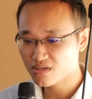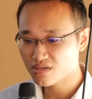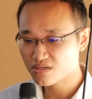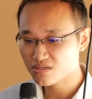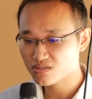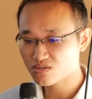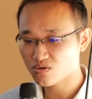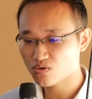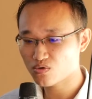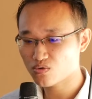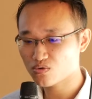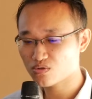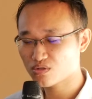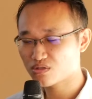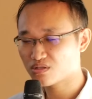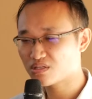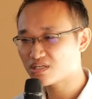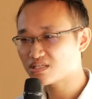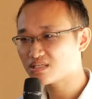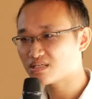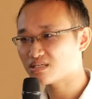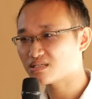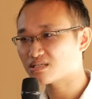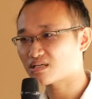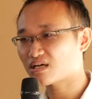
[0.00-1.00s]
So
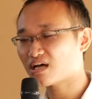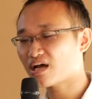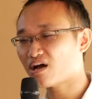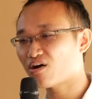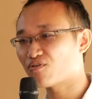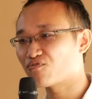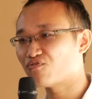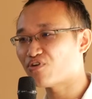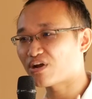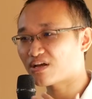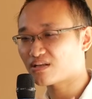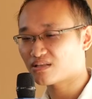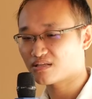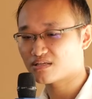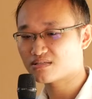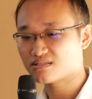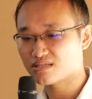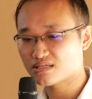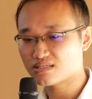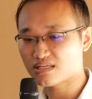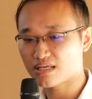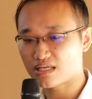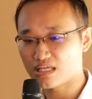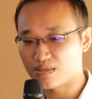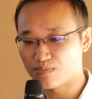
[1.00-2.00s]
this is a kind of
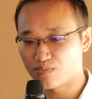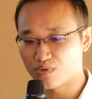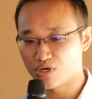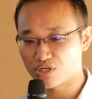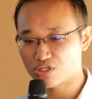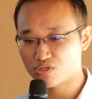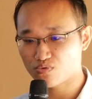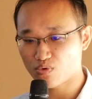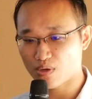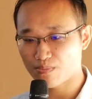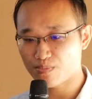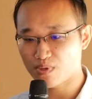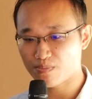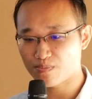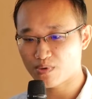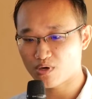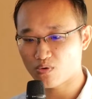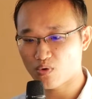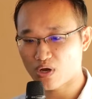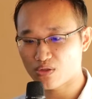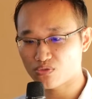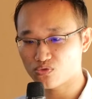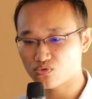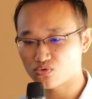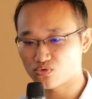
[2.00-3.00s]
recklessness that emerges when people
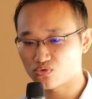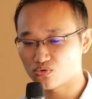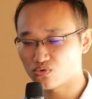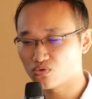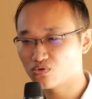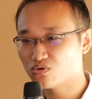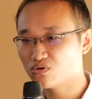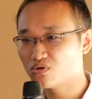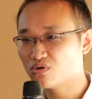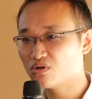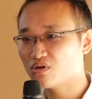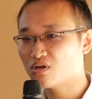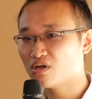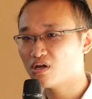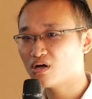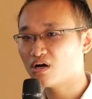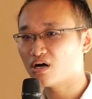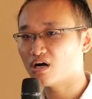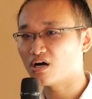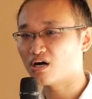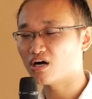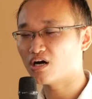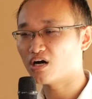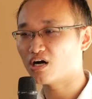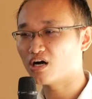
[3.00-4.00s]
want to
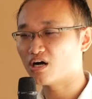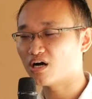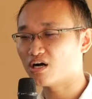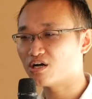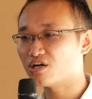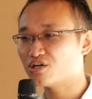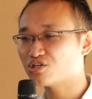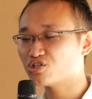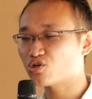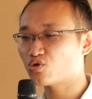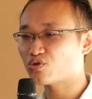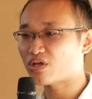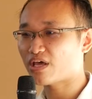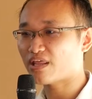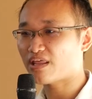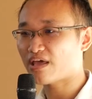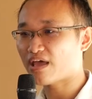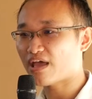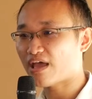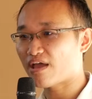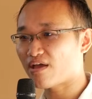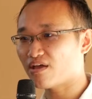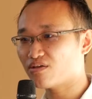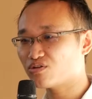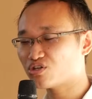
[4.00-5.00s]
show
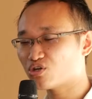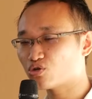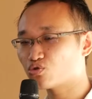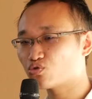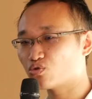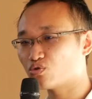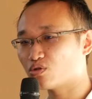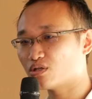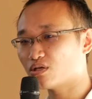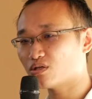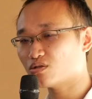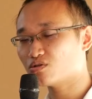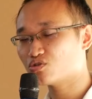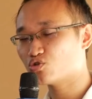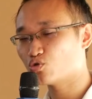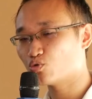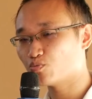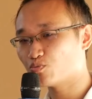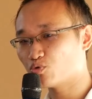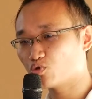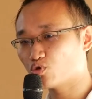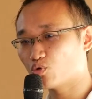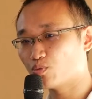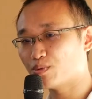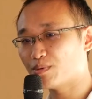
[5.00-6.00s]

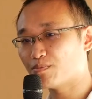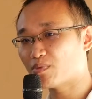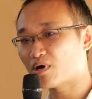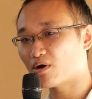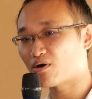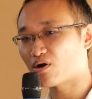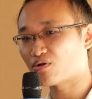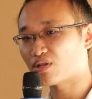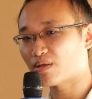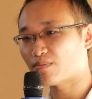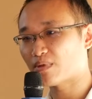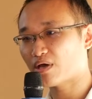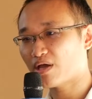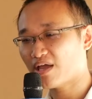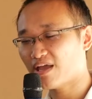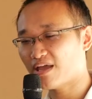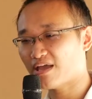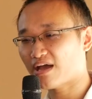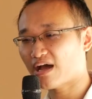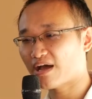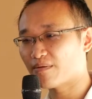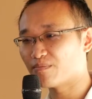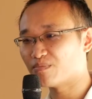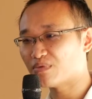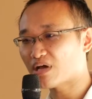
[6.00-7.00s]
to people around them that, hey,
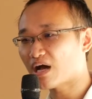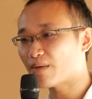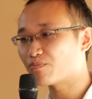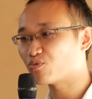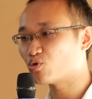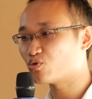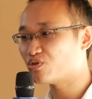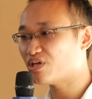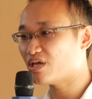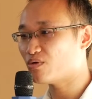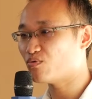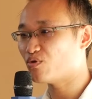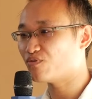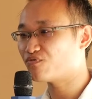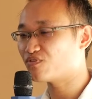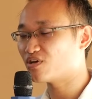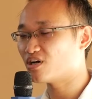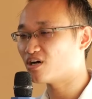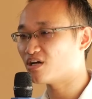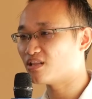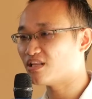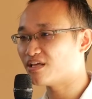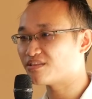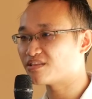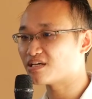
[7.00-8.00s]
I'm up to date with
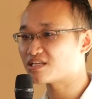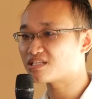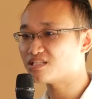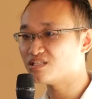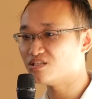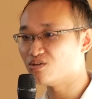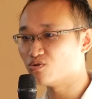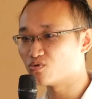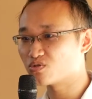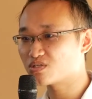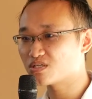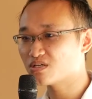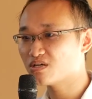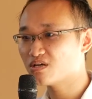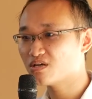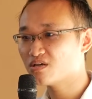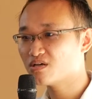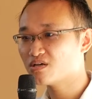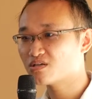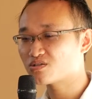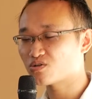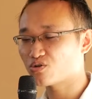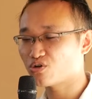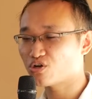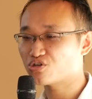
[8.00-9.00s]
the latest news,
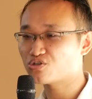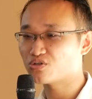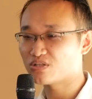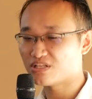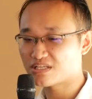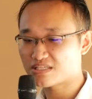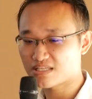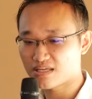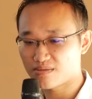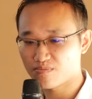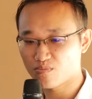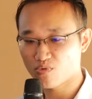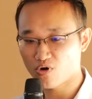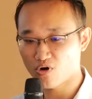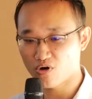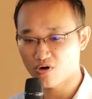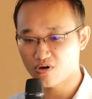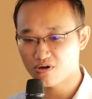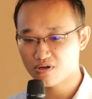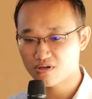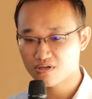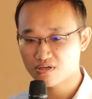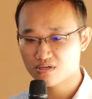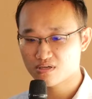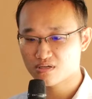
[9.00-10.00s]
so you should listen more.
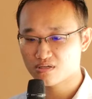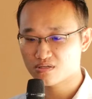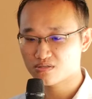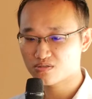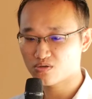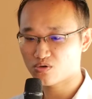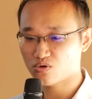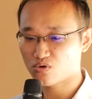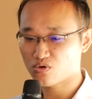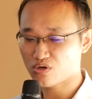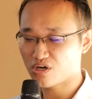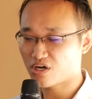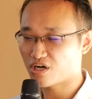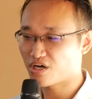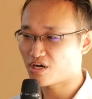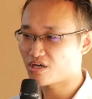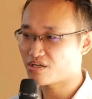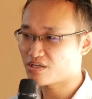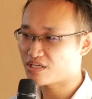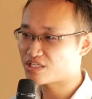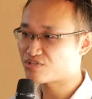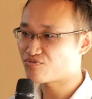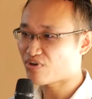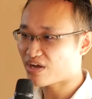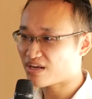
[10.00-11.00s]
So
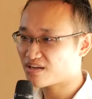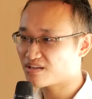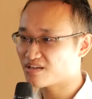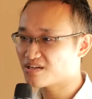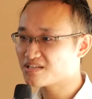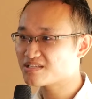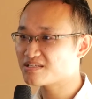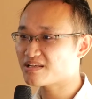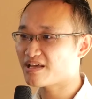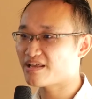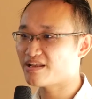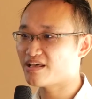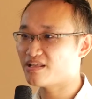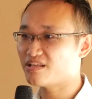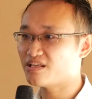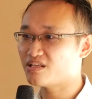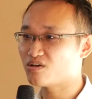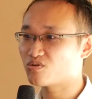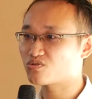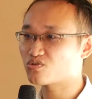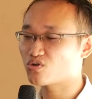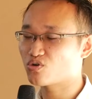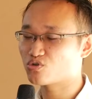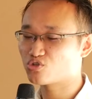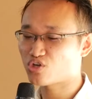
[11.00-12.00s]
it's reckless, and then it
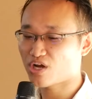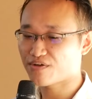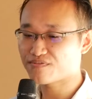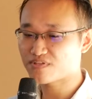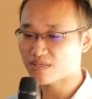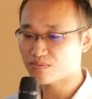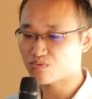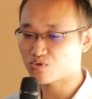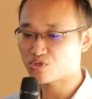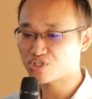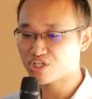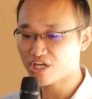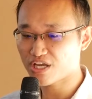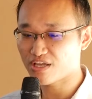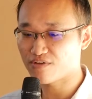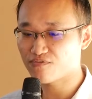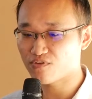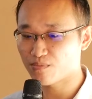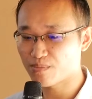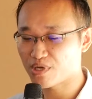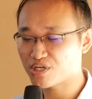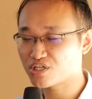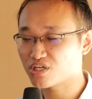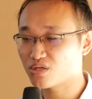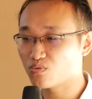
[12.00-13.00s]
also drives them to share
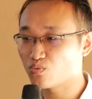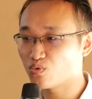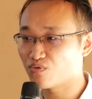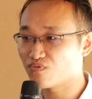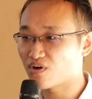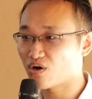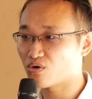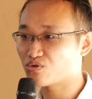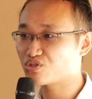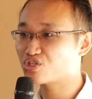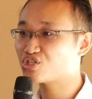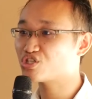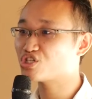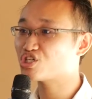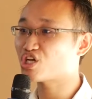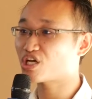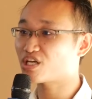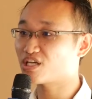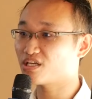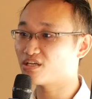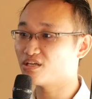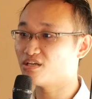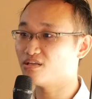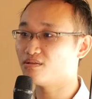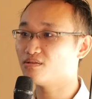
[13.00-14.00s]
information without
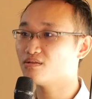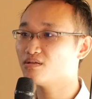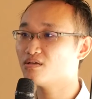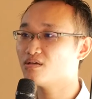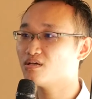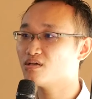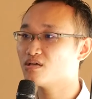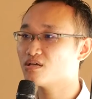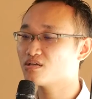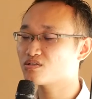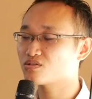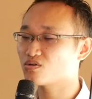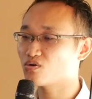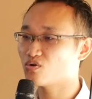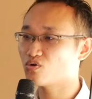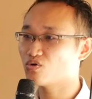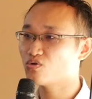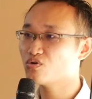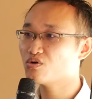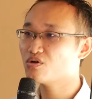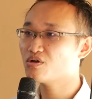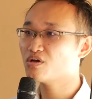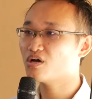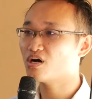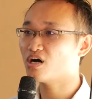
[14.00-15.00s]
checking it. So
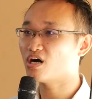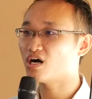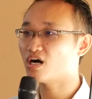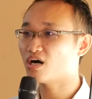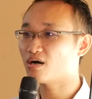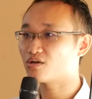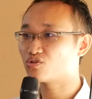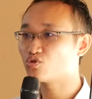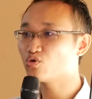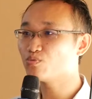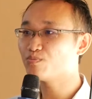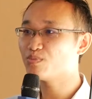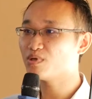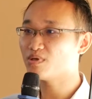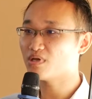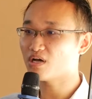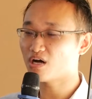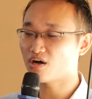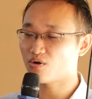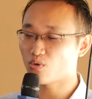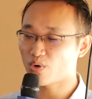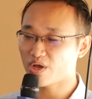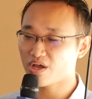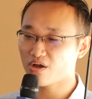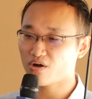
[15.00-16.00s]
do be
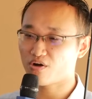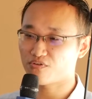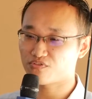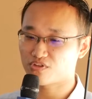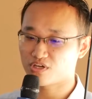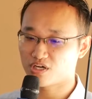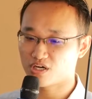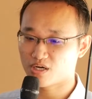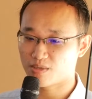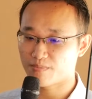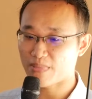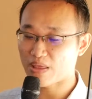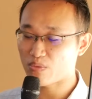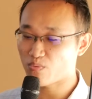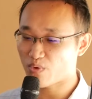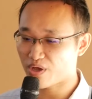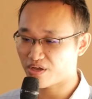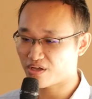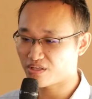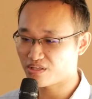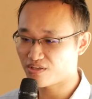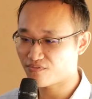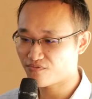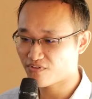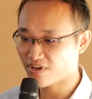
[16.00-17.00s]
aware of the
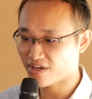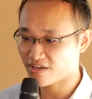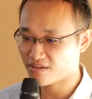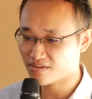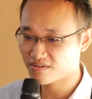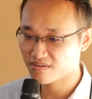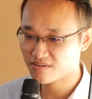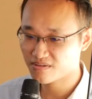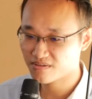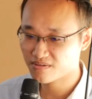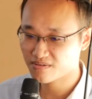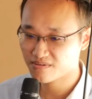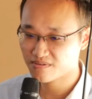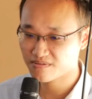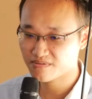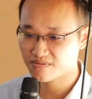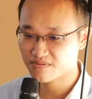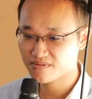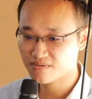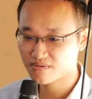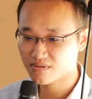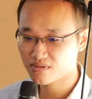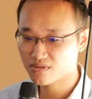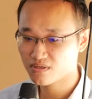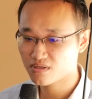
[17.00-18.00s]
bandwagon effect.
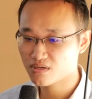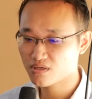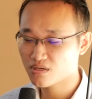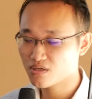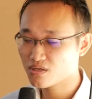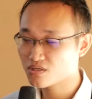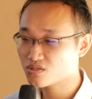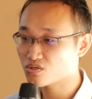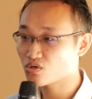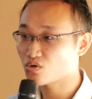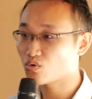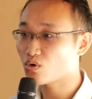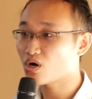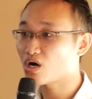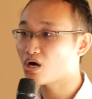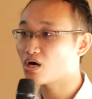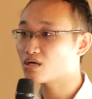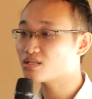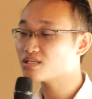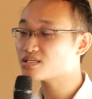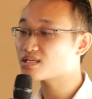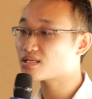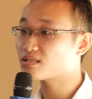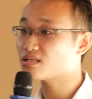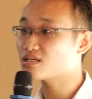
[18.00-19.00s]
So
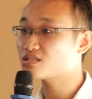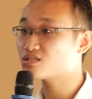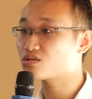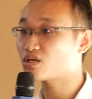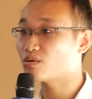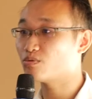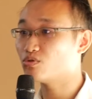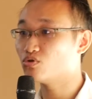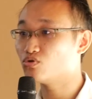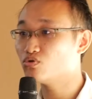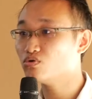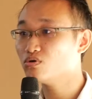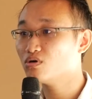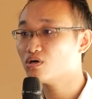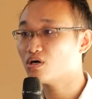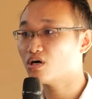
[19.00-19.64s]
these are things you can do.